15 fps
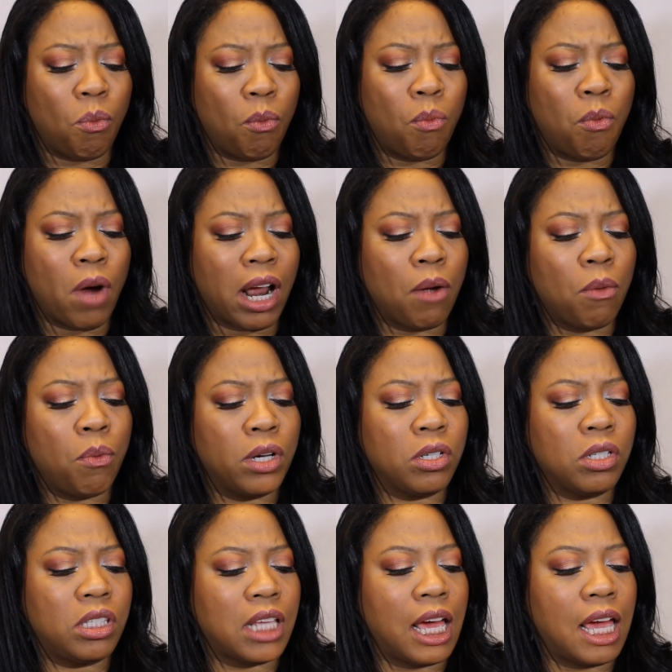What I
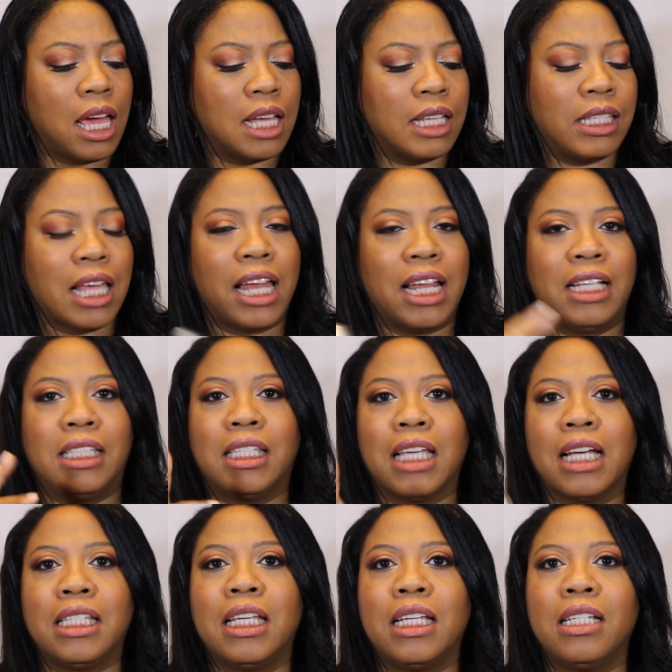will say is that it
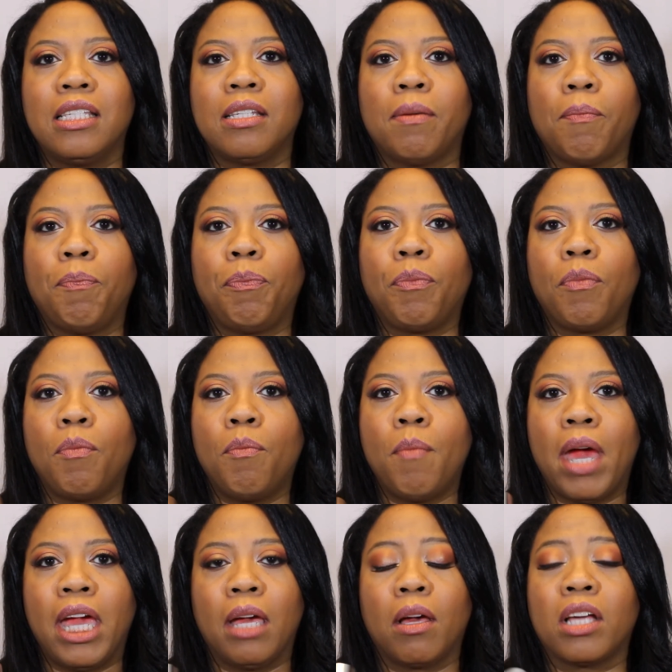doesn't
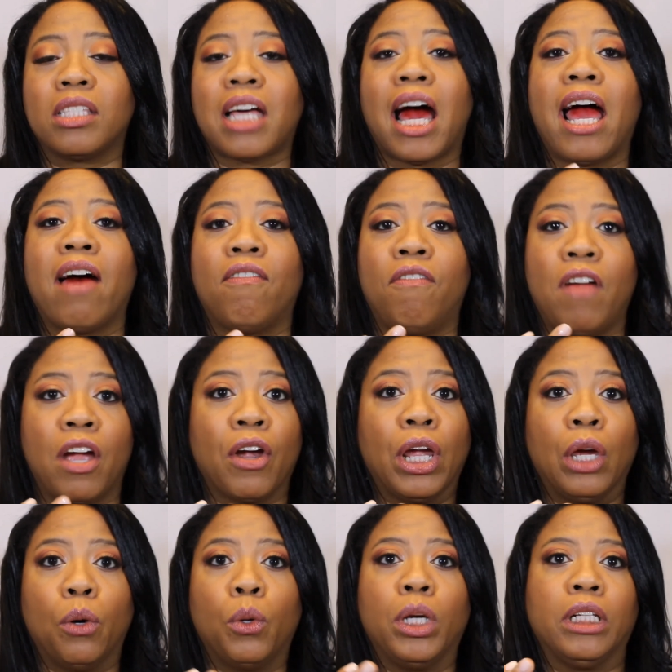make, because I have
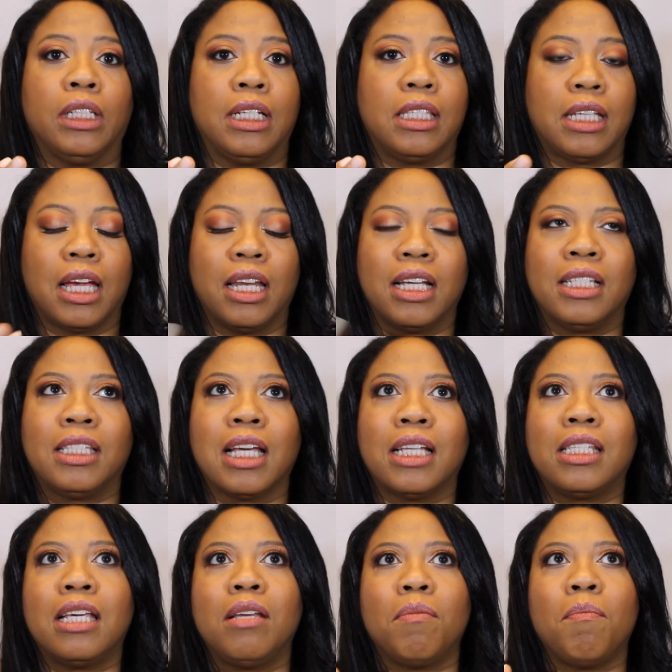very oily skin, it
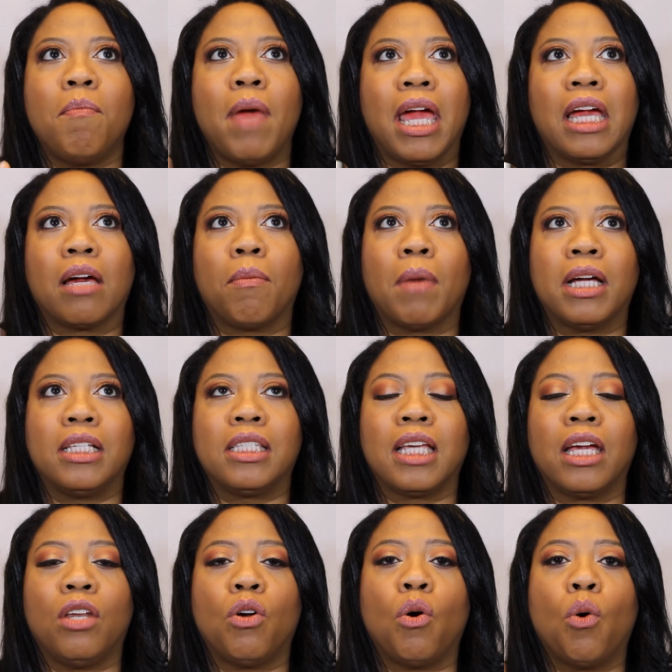doesn't make my
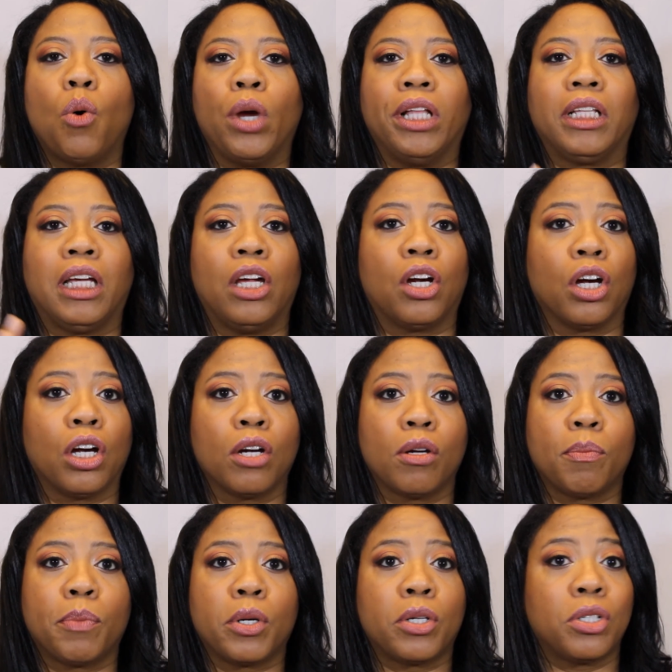skin
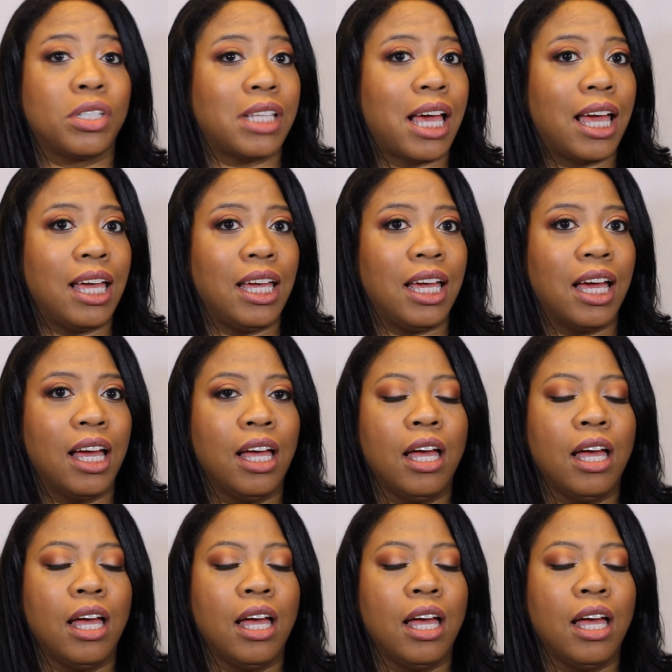oilier per se,